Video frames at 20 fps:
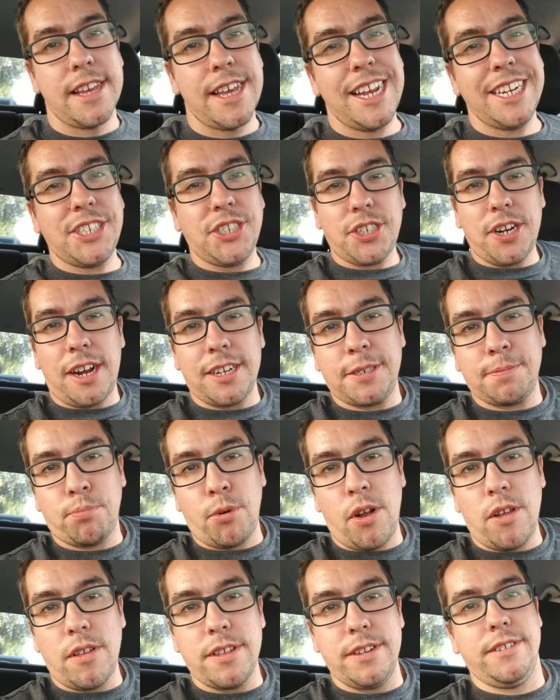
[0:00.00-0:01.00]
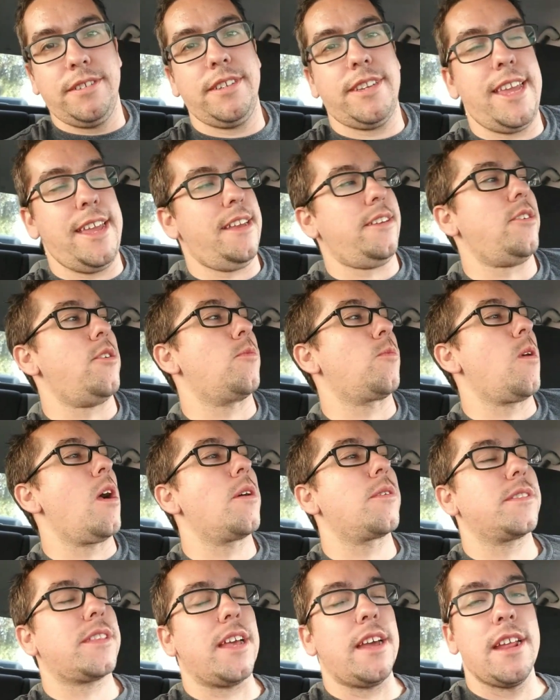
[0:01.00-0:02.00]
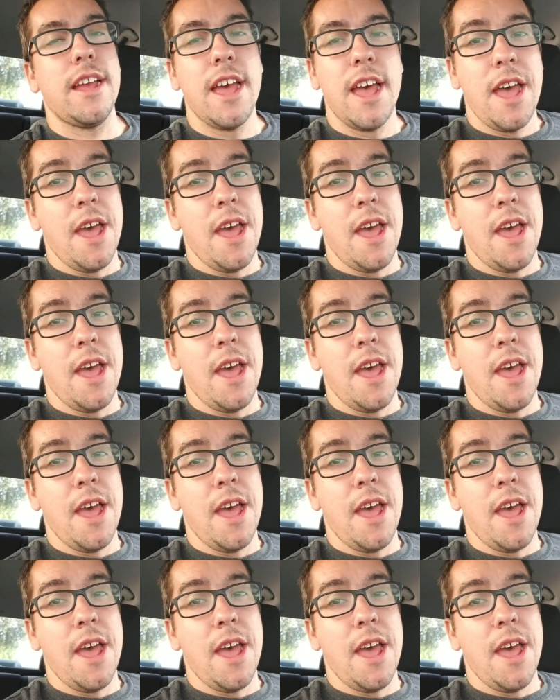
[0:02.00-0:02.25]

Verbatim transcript: It's Josh Brolin. You can't go wrong with that.